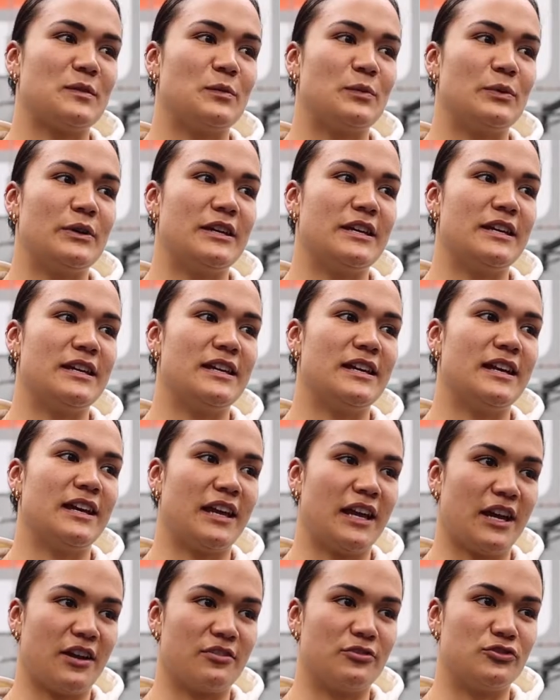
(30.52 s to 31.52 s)
we
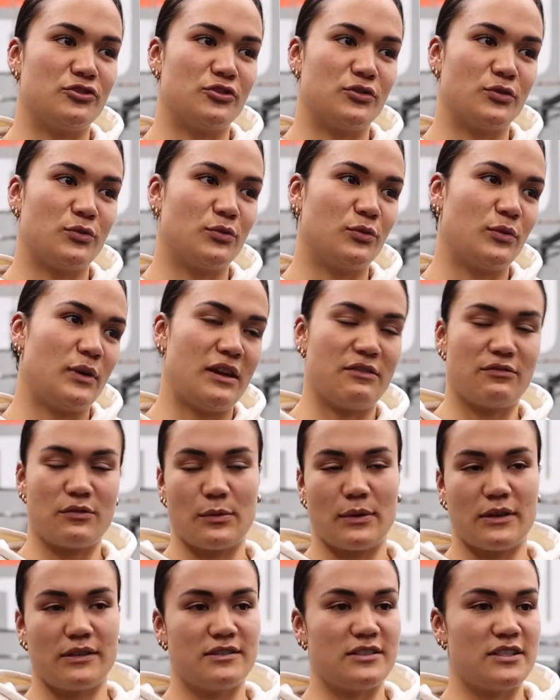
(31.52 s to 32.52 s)
encourage
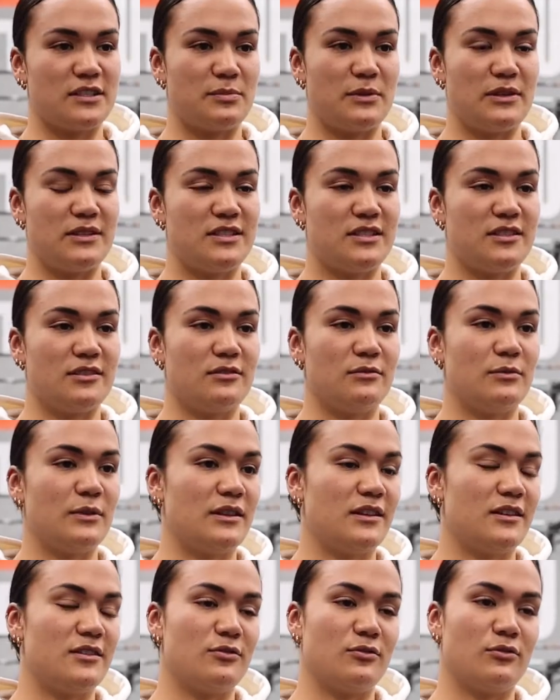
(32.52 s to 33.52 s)
everyone to speak Te Reo,
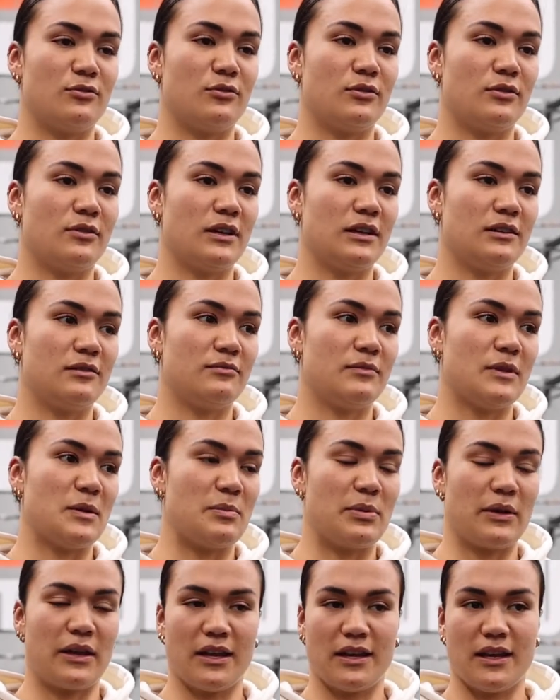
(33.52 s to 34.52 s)
whether you're a
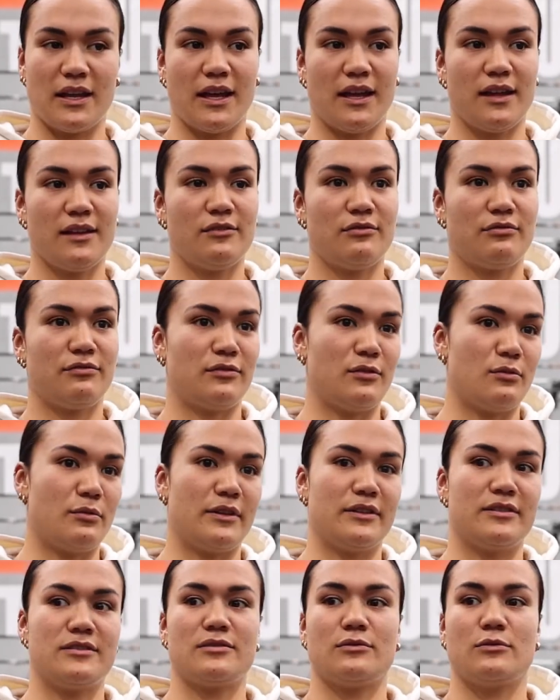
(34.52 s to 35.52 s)
beginner,
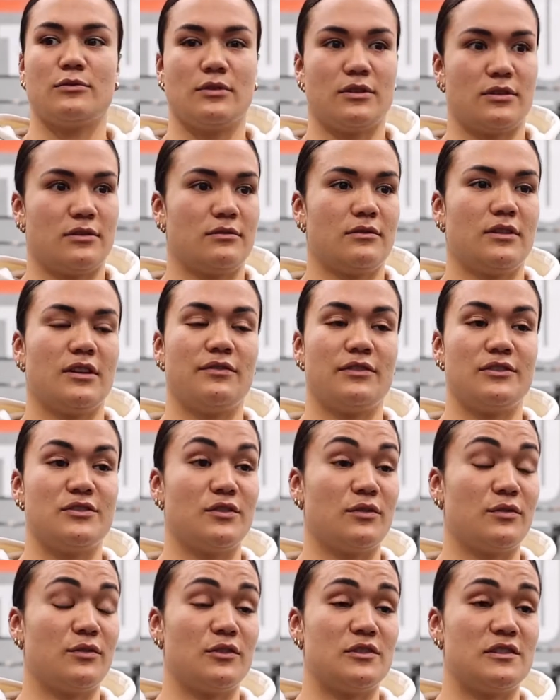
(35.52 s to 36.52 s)
fluent, or if it's
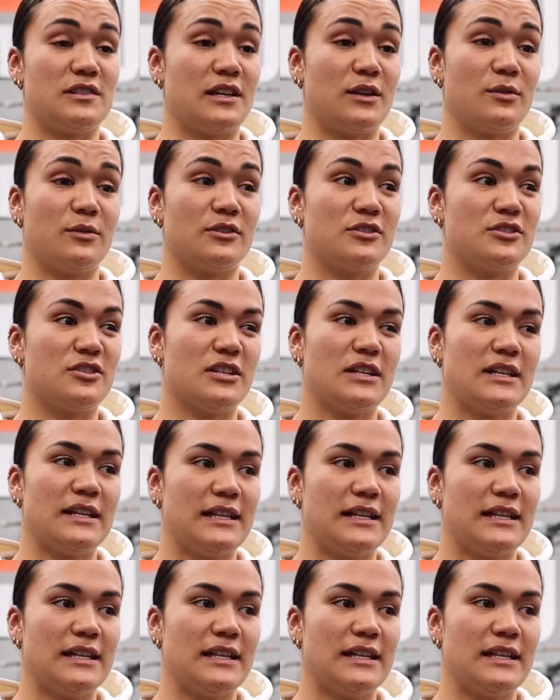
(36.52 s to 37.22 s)
your first language.